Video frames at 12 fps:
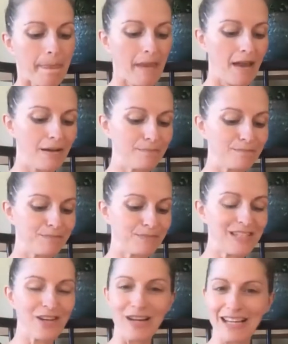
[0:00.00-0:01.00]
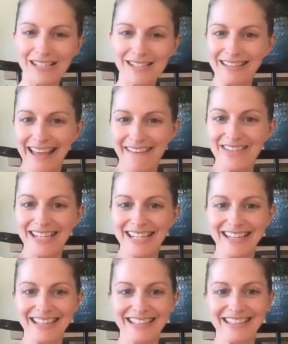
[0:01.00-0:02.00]
there is a
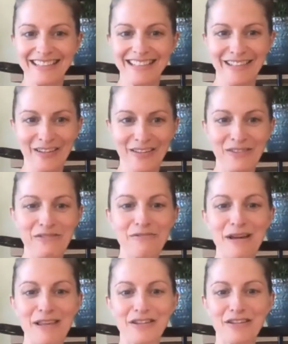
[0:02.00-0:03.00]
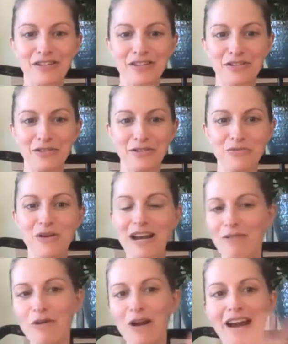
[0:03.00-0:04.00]
levity, you know,
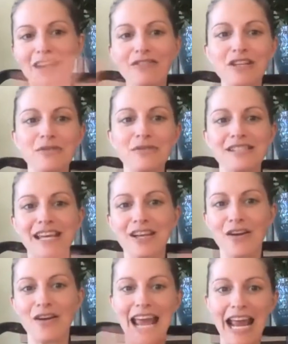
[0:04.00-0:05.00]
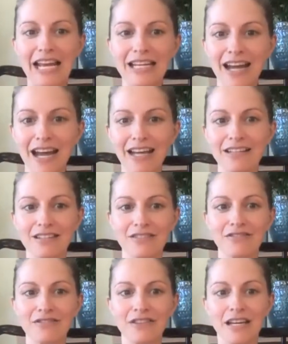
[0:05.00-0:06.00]
wherever you sit on any kind
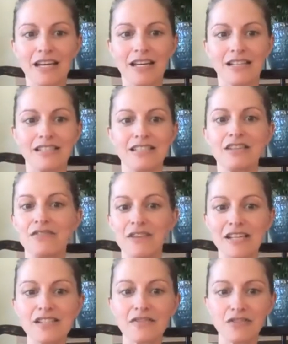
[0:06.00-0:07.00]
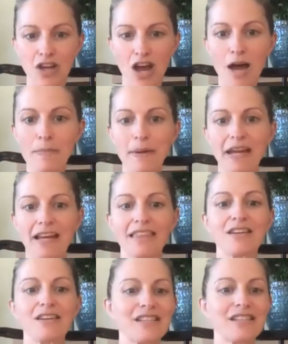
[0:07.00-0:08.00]
of divisive topic,
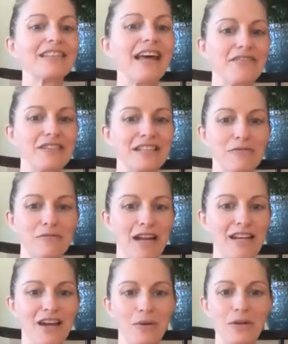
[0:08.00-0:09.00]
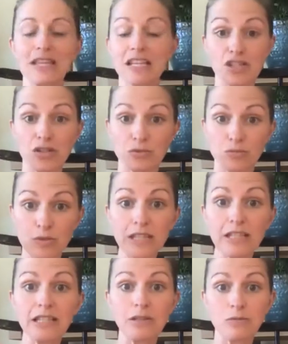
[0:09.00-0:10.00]
there's a levity right now, unless you're
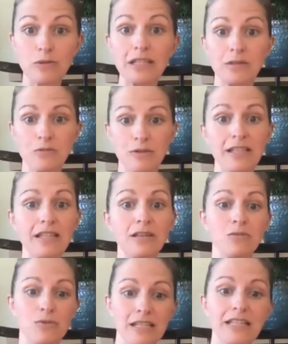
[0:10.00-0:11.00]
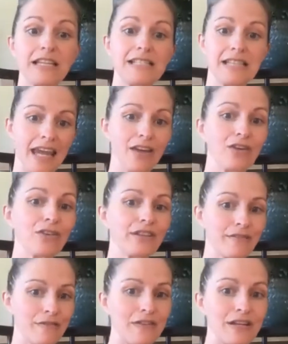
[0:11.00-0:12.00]
really, really, really, really tangled
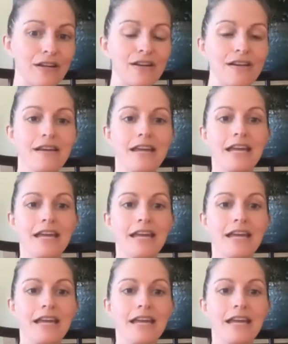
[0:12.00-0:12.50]
in fear.